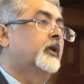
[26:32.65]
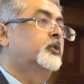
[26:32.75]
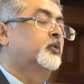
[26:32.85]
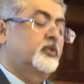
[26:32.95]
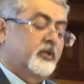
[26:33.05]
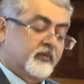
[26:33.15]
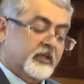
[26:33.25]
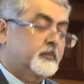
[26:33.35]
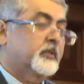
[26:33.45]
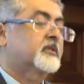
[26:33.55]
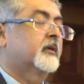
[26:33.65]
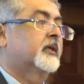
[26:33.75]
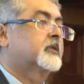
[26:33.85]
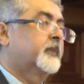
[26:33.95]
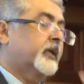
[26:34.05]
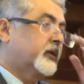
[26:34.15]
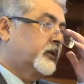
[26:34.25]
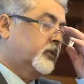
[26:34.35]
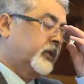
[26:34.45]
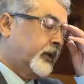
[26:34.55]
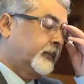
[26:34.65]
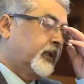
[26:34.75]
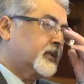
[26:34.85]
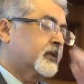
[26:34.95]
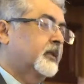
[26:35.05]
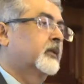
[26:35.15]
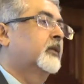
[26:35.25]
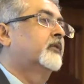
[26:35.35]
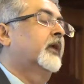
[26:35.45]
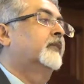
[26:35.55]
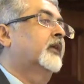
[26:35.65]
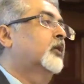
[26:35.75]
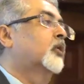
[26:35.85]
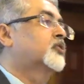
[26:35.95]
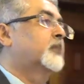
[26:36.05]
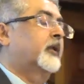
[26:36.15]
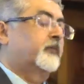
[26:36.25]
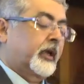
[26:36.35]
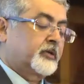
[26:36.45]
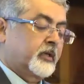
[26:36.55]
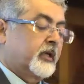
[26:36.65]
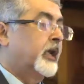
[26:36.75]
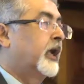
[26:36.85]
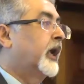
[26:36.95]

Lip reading: Huge investments are expected to take place in railway coach manufacturing,